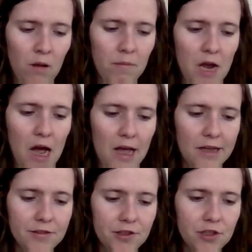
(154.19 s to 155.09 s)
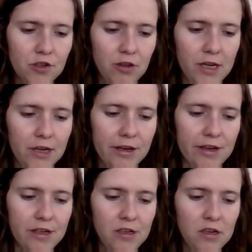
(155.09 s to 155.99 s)
But yeah, it's really
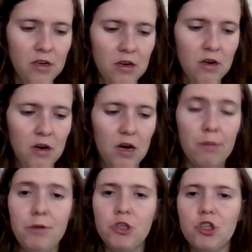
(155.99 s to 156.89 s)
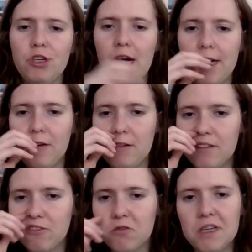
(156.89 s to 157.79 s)
good. Usually, I don't
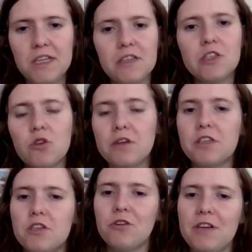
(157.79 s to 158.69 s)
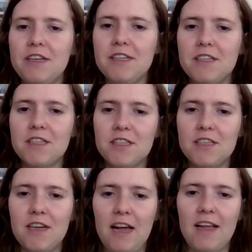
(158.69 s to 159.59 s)
read short stories.
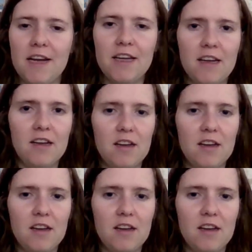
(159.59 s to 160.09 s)
I like